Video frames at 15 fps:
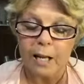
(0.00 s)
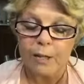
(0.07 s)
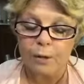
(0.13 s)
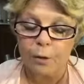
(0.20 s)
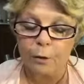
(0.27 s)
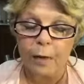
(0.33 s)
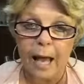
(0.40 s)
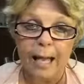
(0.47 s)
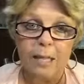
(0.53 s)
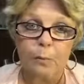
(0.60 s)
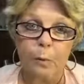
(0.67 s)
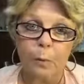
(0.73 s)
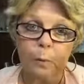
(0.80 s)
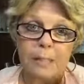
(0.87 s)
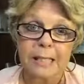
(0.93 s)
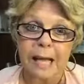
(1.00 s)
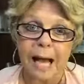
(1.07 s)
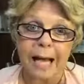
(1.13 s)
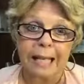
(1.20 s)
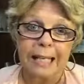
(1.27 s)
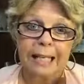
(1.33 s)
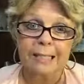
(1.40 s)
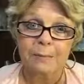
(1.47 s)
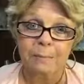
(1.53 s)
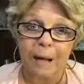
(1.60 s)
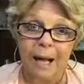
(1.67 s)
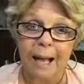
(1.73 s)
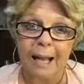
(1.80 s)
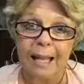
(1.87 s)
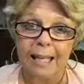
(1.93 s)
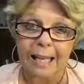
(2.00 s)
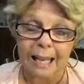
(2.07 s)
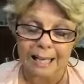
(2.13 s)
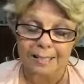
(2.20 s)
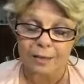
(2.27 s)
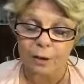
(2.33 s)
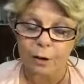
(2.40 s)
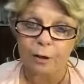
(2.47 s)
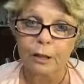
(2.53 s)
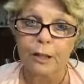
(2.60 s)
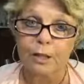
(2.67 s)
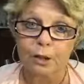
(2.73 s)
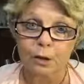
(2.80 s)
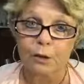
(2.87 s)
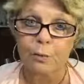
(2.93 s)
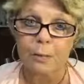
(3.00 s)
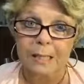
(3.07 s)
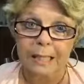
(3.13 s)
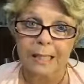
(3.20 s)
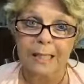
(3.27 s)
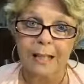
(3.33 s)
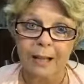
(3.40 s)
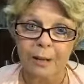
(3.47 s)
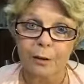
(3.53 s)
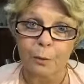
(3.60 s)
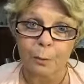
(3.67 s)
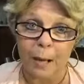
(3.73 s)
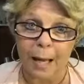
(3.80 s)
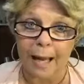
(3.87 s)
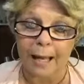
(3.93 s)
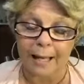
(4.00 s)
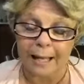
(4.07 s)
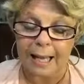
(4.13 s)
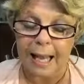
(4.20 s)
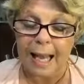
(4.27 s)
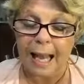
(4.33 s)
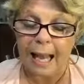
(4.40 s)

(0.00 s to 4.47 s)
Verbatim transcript: So that's what was on his mind as the early church was getting underway.